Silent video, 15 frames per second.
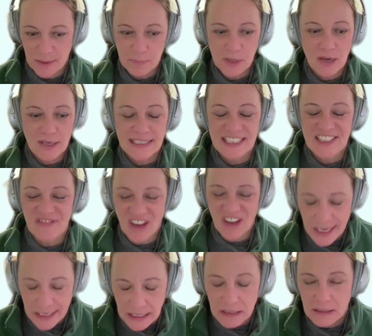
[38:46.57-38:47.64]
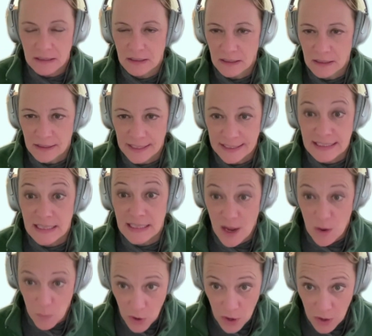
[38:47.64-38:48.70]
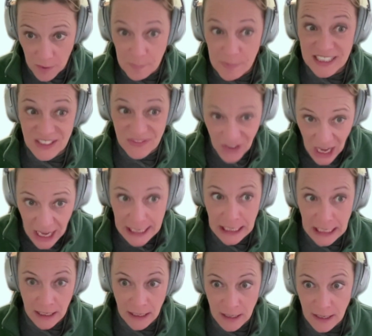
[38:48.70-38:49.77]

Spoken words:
because it's fun. It's a lot of work, but it's fun.